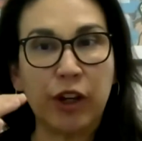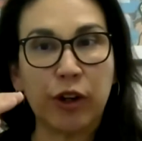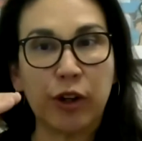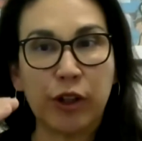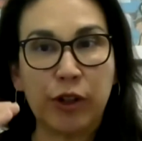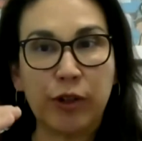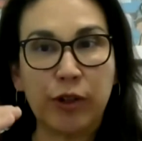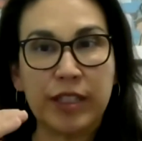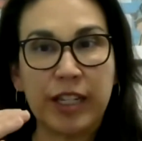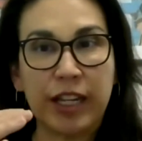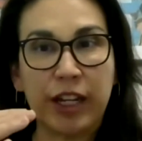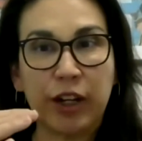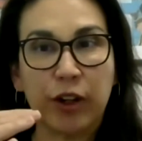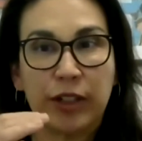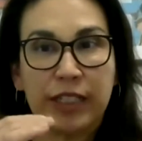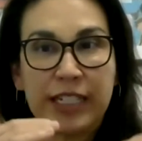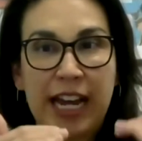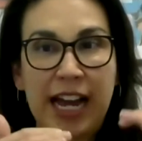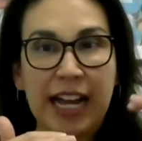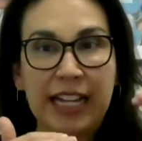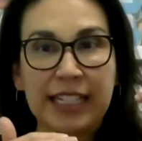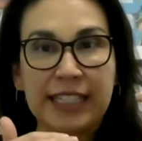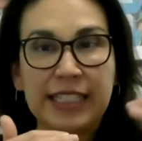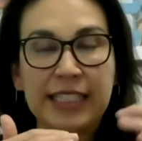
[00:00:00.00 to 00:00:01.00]
or using or
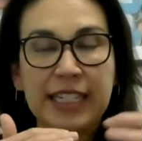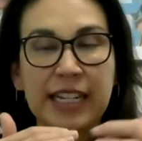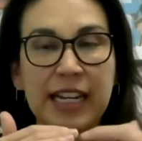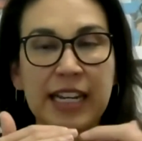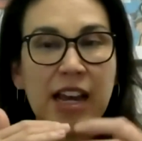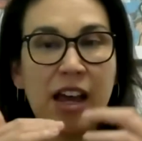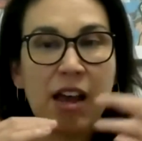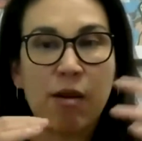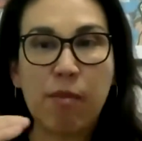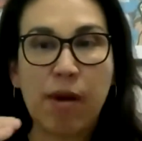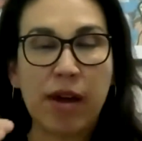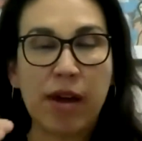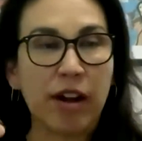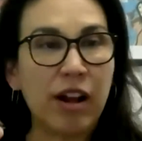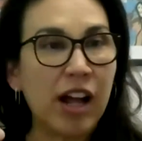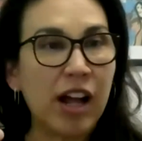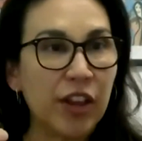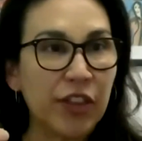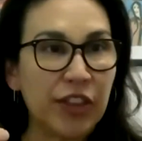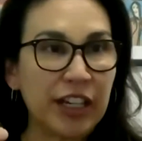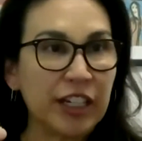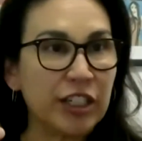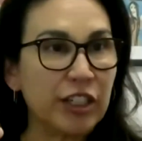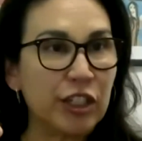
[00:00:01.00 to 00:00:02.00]
dad's mental
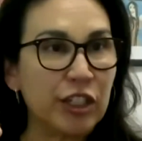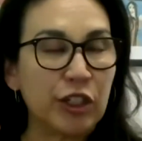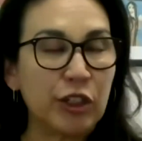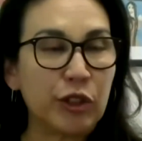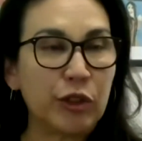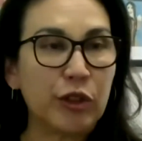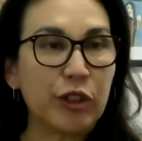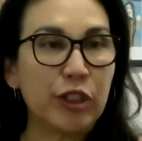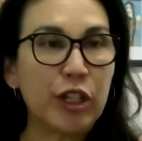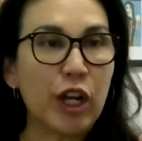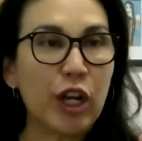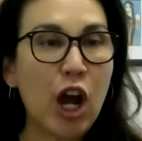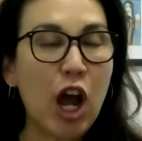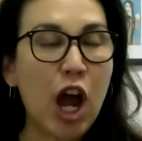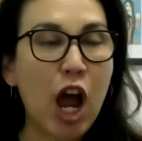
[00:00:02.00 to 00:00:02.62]
health issues